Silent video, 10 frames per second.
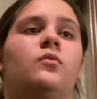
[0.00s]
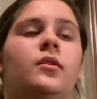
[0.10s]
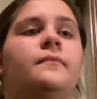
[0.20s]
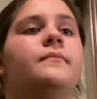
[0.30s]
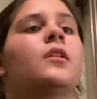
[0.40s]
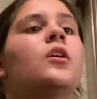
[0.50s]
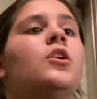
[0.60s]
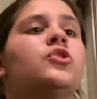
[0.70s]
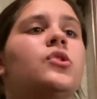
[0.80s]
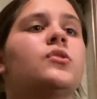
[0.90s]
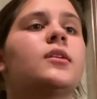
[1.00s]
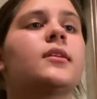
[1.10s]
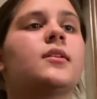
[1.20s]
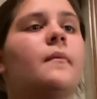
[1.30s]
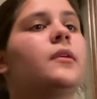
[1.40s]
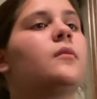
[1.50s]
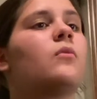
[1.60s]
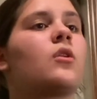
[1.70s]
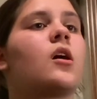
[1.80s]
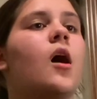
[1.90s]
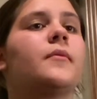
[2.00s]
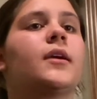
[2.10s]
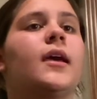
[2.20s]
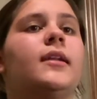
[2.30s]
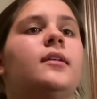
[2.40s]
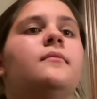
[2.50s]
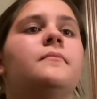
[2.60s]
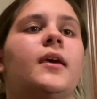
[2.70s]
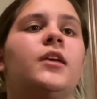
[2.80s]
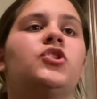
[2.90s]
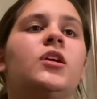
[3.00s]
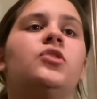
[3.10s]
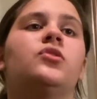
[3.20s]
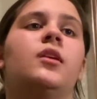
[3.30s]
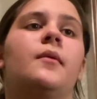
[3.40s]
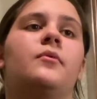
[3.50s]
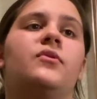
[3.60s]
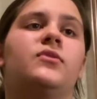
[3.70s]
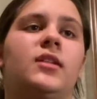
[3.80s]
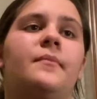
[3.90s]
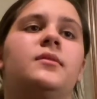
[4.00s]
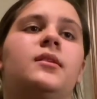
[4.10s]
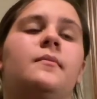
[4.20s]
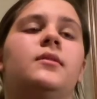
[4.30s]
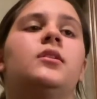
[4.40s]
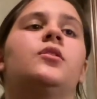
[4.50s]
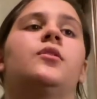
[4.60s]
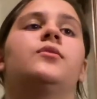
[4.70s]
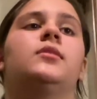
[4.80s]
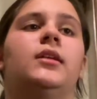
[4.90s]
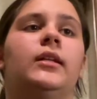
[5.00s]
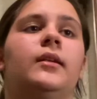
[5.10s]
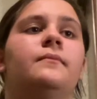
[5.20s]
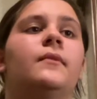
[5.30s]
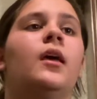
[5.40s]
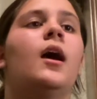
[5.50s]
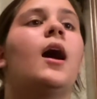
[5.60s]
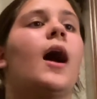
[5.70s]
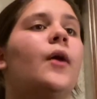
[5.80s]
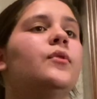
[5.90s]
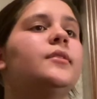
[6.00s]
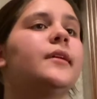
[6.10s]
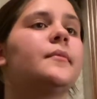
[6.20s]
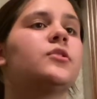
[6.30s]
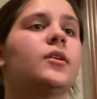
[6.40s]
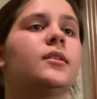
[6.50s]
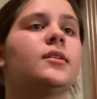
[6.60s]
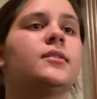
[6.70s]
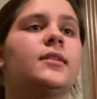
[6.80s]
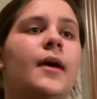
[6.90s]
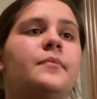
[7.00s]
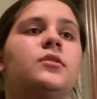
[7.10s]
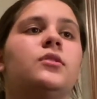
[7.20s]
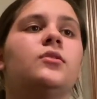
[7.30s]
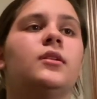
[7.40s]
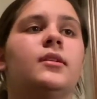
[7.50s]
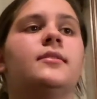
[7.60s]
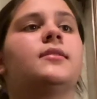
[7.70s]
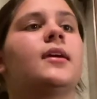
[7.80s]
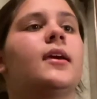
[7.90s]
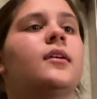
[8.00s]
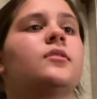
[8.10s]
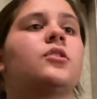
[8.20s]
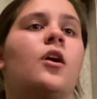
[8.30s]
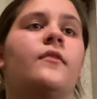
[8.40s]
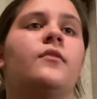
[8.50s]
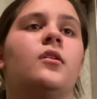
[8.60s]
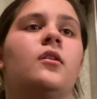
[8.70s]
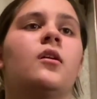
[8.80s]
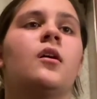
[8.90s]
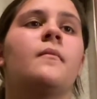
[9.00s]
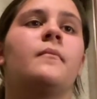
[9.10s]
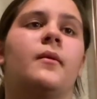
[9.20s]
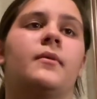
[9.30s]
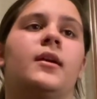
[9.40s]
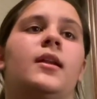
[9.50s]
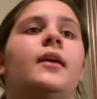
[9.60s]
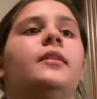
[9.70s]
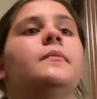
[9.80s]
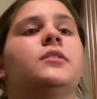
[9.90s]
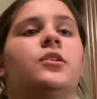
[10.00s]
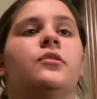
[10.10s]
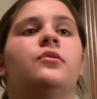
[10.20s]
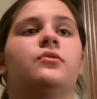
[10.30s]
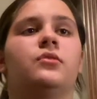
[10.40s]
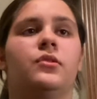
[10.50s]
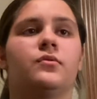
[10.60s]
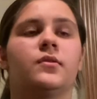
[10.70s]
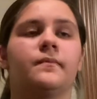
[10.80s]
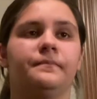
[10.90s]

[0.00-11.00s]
one. Choosing something more complicated may change the number of steps and materials needed. I will demonstrate the steps you need to take to carve your pumpkin and the materials used.